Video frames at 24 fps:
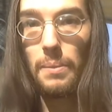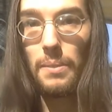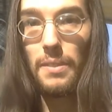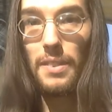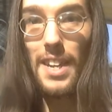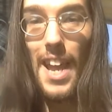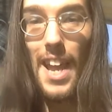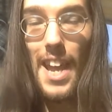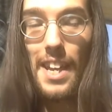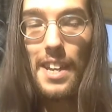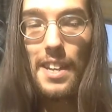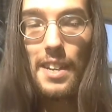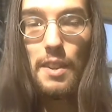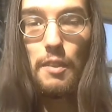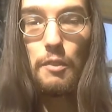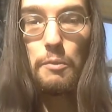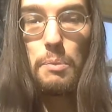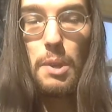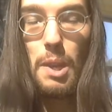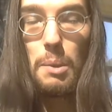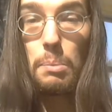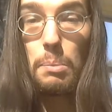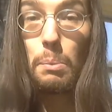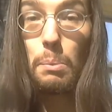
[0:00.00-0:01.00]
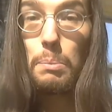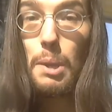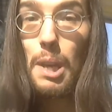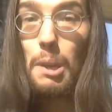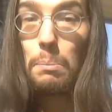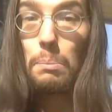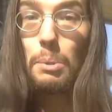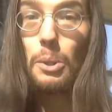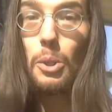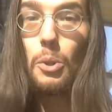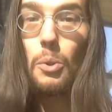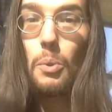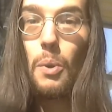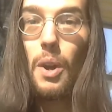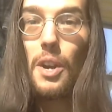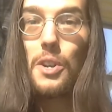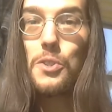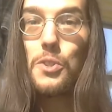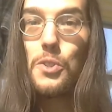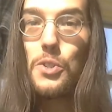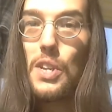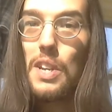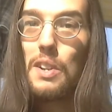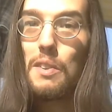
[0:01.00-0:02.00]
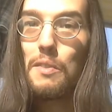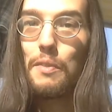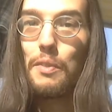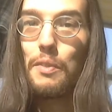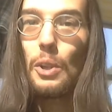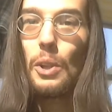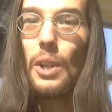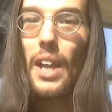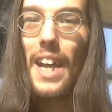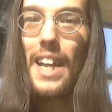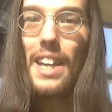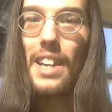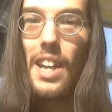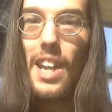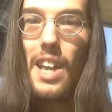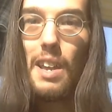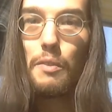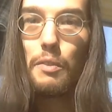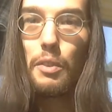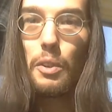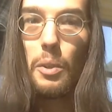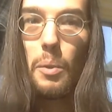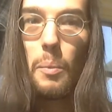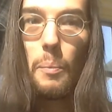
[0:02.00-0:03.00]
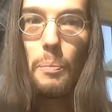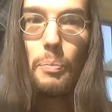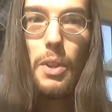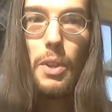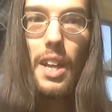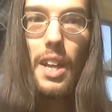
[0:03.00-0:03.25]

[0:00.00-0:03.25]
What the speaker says: negative people, people who are sinful and evil.